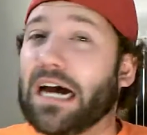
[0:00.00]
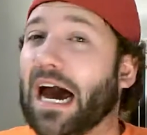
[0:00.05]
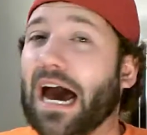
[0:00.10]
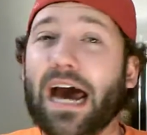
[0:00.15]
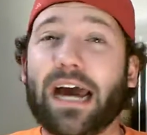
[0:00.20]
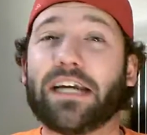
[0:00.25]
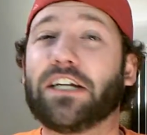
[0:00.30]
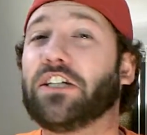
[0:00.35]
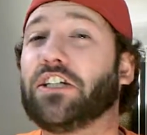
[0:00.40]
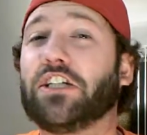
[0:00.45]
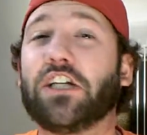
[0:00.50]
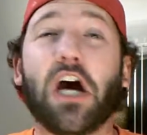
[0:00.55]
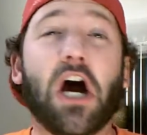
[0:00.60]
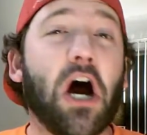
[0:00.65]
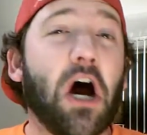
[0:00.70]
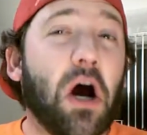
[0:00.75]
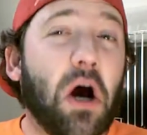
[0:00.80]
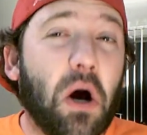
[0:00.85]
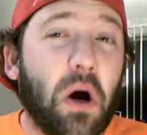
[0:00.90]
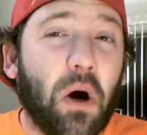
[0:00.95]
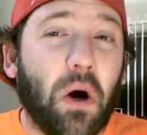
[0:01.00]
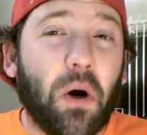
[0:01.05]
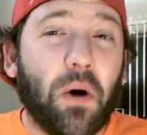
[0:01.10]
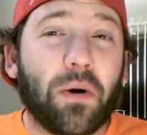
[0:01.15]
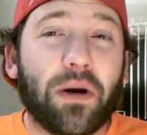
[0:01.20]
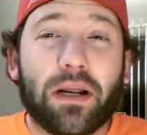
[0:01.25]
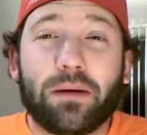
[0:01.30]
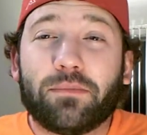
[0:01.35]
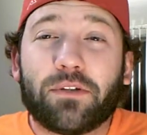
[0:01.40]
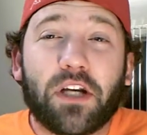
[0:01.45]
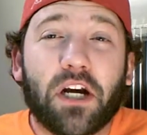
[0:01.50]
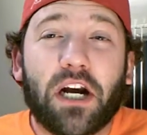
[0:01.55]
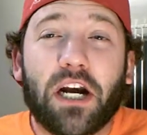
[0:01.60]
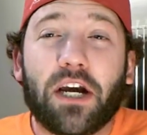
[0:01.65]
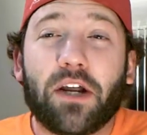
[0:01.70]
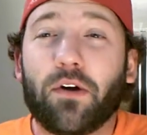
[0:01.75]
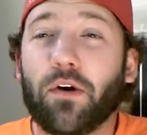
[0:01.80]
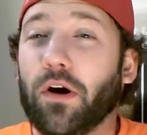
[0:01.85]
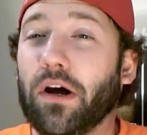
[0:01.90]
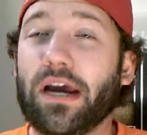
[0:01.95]
I don't. I'm
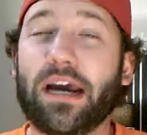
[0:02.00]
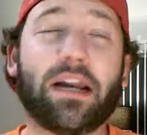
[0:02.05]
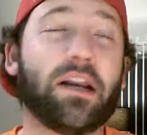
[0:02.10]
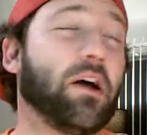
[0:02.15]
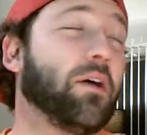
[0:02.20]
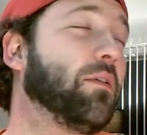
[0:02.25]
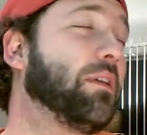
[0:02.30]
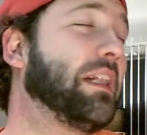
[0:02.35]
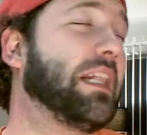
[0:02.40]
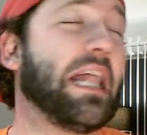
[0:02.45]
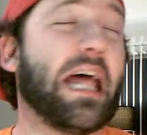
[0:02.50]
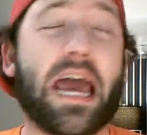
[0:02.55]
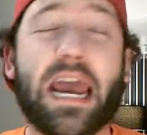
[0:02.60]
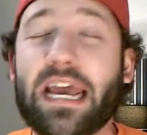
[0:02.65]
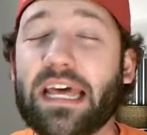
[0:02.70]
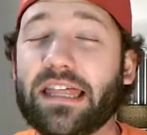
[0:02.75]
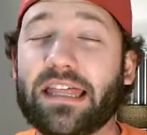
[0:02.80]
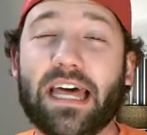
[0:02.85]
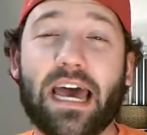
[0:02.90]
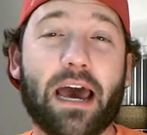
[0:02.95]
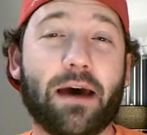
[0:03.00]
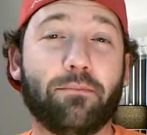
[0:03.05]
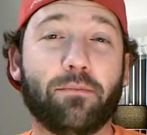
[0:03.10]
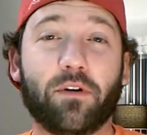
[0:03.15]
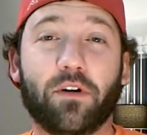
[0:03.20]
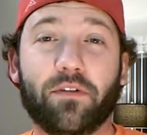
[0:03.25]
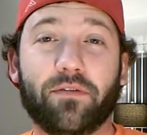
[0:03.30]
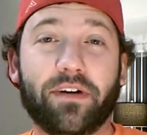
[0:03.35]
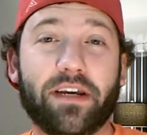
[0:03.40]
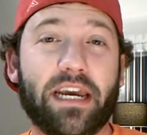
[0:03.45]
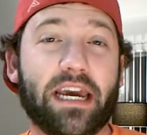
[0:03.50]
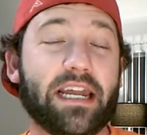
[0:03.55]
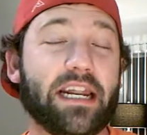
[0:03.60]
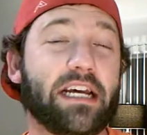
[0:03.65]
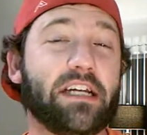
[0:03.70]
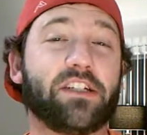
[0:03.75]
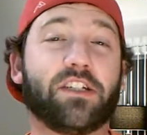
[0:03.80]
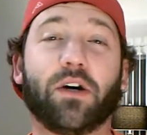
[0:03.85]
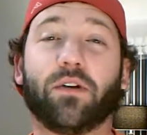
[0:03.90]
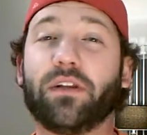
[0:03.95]
sorry. I don't like that movie, and
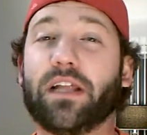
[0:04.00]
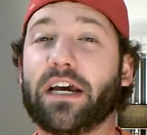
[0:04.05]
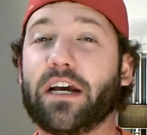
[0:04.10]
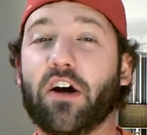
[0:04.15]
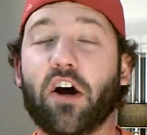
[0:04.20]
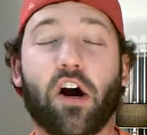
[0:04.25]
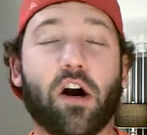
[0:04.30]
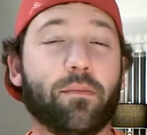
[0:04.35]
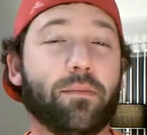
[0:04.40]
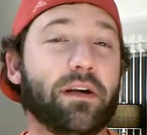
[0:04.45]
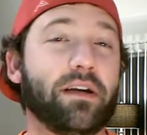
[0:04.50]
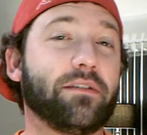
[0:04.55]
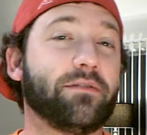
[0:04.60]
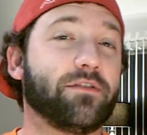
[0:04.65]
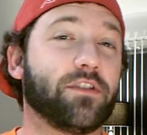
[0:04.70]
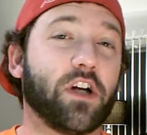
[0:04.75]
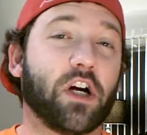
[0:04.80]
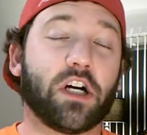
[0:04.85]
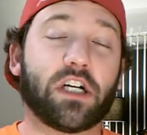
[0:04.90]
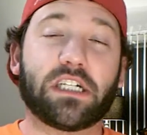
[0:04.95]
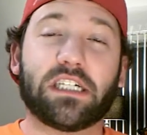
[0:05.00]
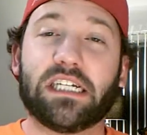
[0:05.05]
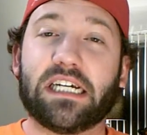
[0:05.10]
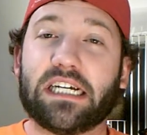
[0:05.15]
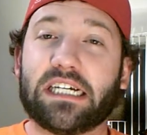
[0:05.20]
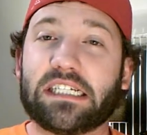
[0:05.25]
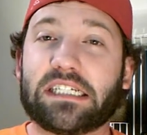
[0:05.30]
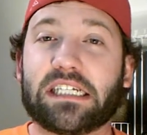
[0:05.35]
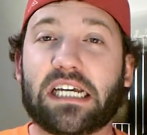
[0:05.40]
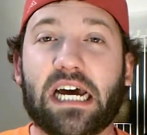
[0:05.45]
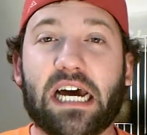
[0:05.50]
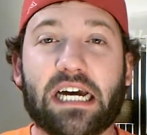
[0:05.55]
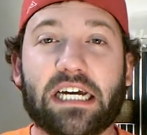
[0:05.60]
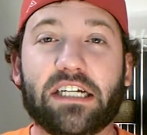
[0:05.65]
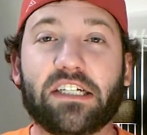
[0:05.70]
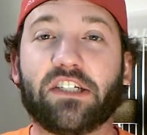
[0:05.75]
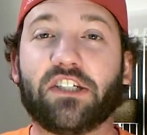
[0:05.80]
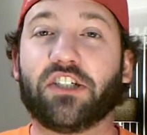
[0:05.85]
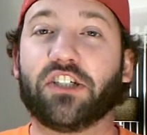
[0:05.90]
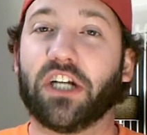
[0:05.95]
I don't like Army of Darkness.
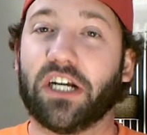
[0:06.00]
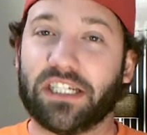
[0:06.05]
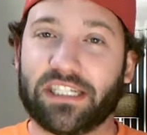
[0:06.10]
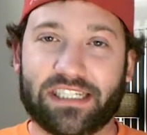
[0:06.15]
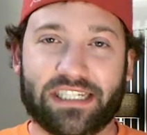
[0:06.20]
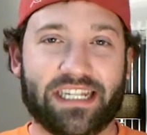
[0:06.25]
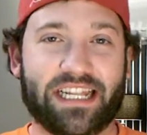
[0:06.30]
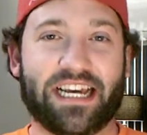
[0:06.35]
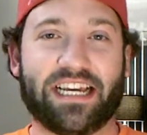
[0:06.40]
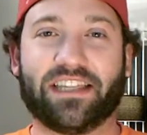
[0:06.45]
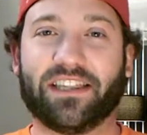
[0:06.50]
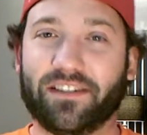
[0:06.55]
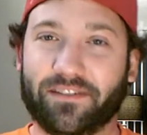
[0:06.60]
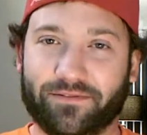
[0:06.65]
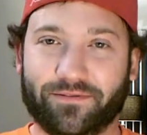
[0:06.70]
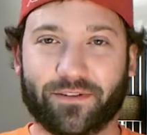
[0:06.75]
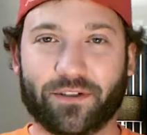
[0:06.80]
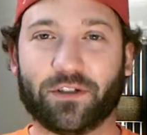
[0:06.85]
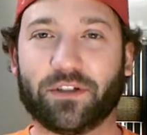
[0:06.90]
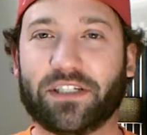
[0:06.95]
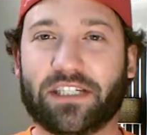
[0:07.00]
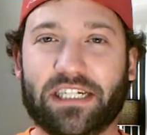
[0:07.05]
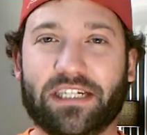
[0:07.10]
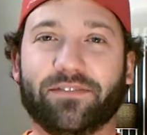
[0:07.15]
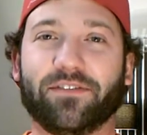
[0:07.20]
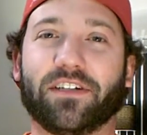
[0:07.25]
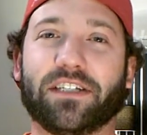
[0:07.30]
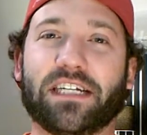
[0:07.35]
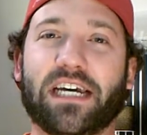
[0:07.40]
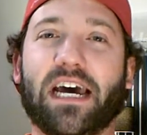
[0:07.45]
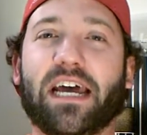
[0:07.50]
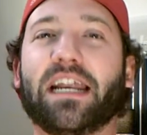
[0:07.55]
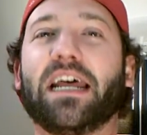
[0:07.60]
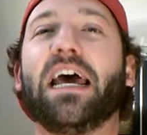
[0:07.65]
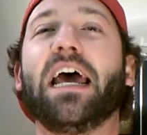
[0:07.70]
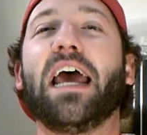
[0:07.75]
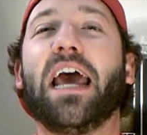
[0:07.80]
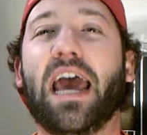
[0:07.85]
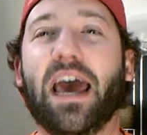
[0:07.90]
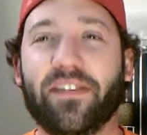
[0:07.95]
I just like the first Evil Dead
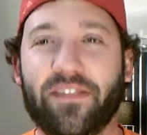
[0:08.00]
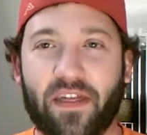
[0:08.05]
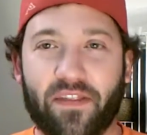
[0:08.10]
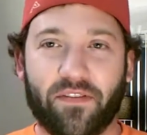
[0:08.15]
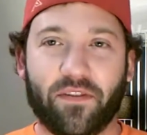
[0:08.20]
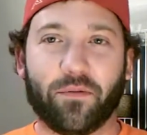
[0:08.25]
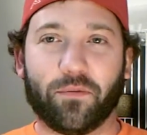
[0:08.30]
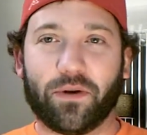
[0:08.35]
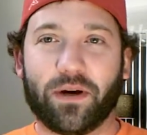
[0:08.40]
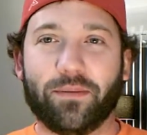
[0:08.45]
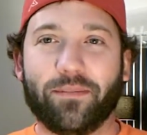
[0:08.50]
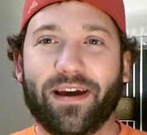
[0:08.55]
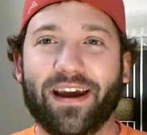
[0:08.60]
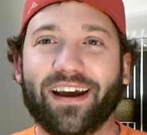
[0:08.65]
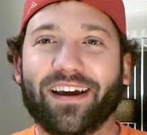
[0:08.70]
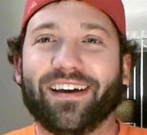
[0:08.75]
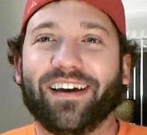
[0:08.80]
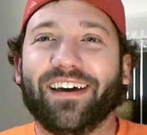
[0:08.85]
and then the remake.